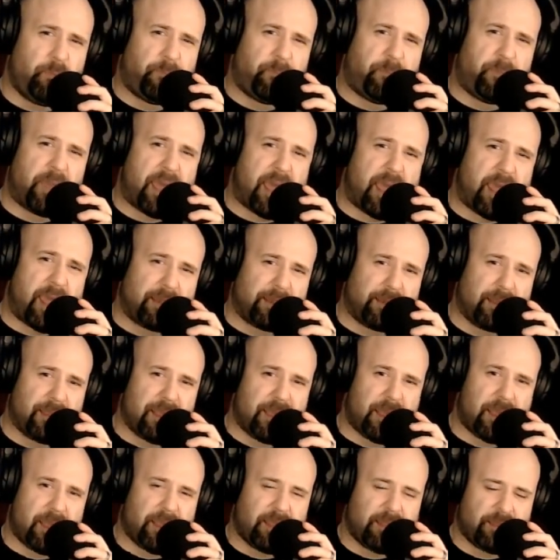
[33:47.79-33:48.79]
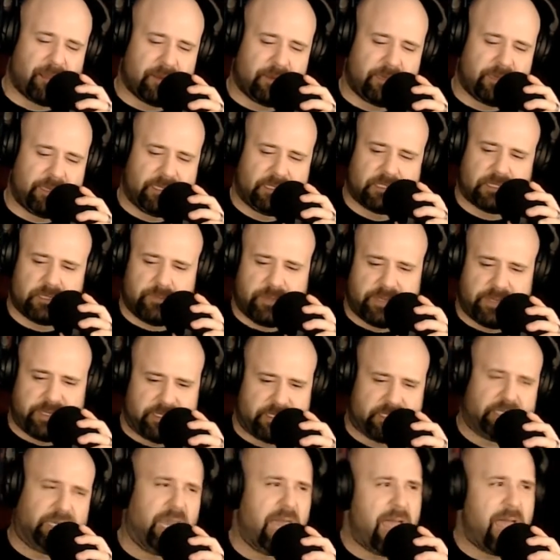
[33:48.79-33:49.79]
bad guy that needs to be
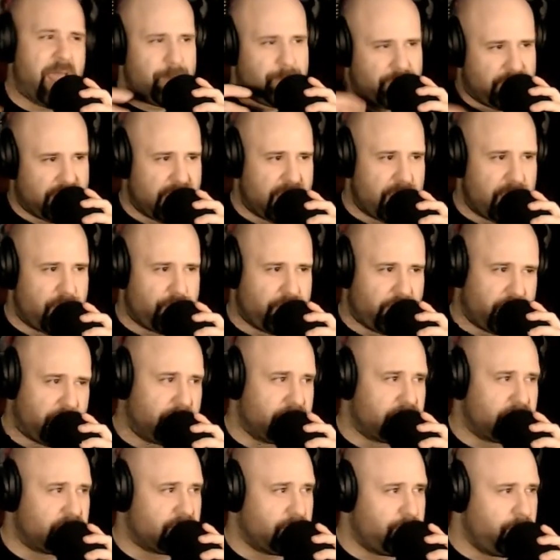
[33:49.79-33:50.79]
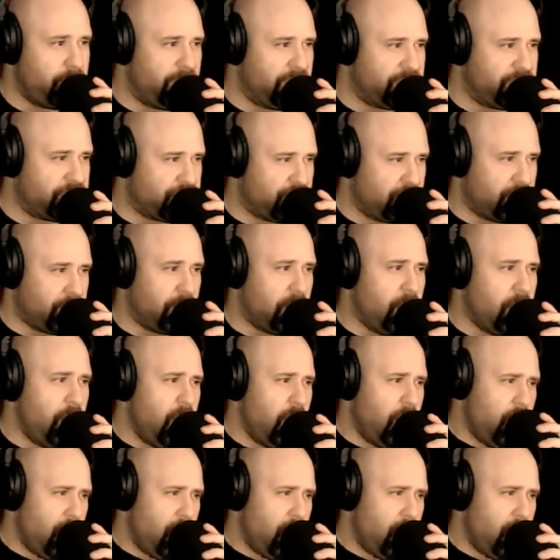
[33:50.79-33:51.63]
slapped down into submission.